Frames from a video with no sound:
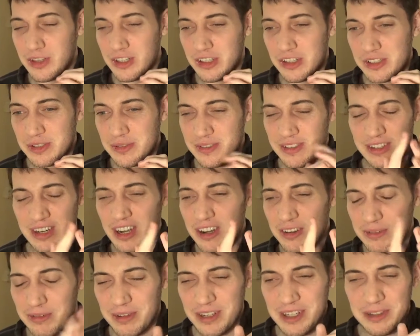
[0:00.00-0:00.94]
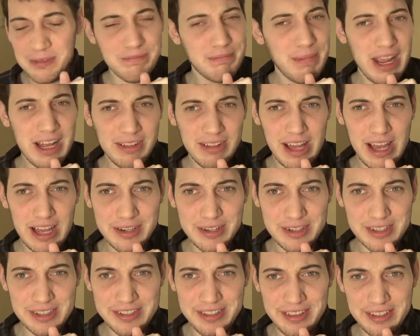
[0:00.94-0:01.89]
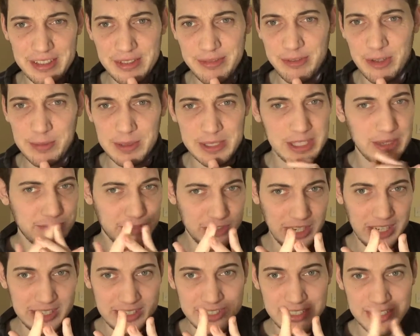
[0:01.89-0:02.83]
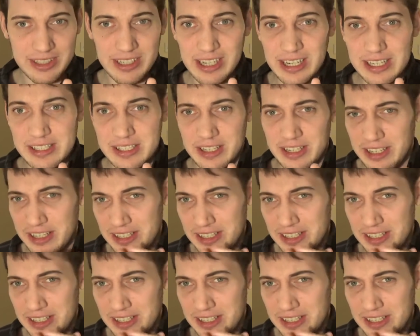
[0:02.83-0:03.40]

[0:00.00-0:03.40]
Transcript: There's no real male actors in this film except for Oscar Isaac,